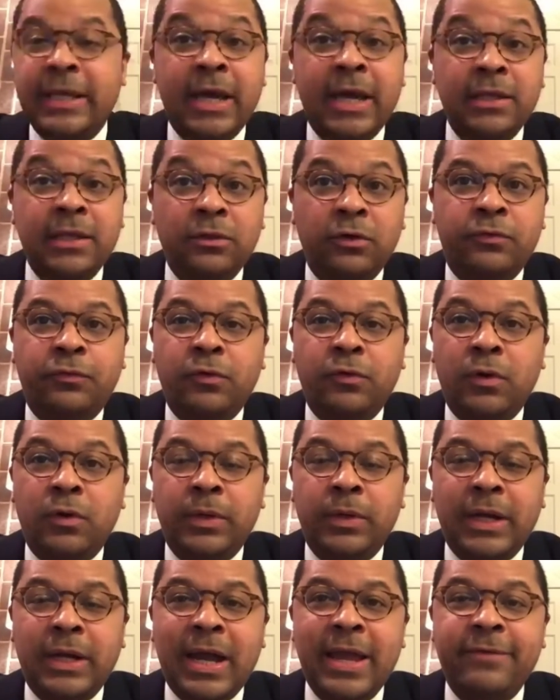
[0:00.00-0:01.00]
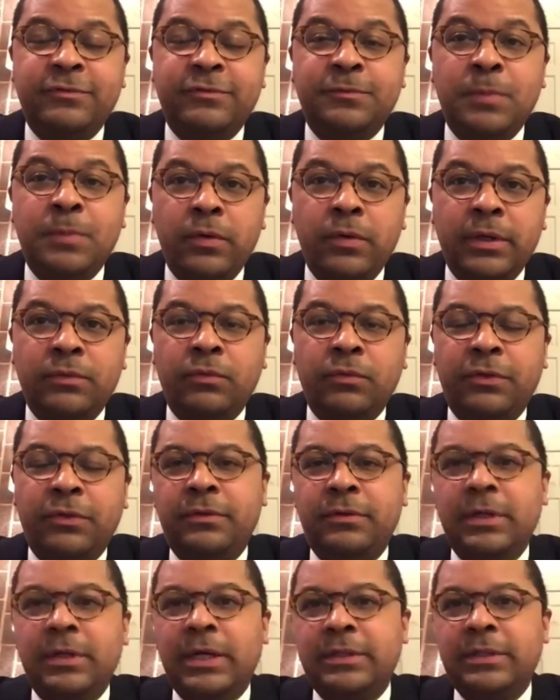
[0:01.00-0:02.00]
and I look forward, I have spoken
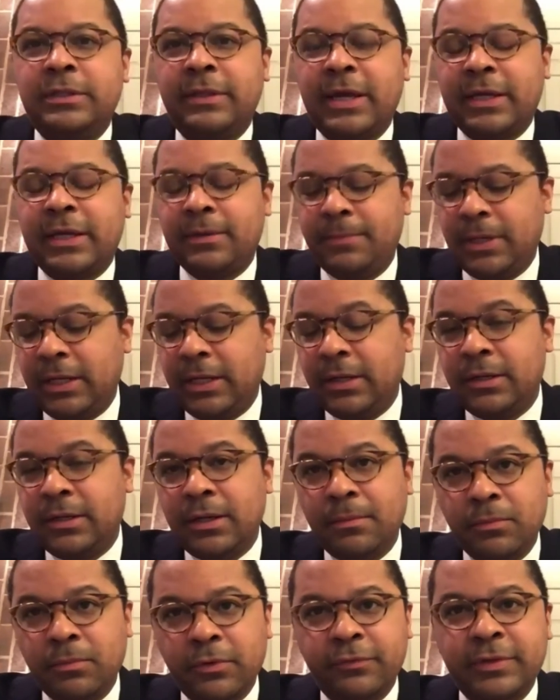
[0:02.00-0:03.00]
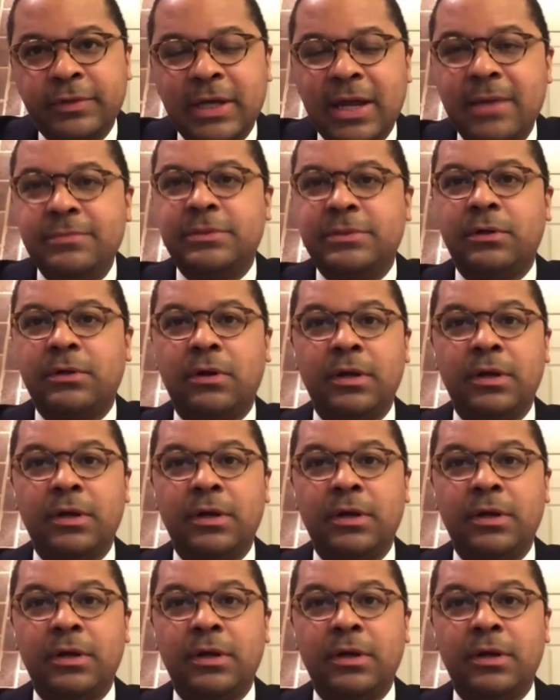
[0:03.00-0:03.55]
with to that committee a number of times.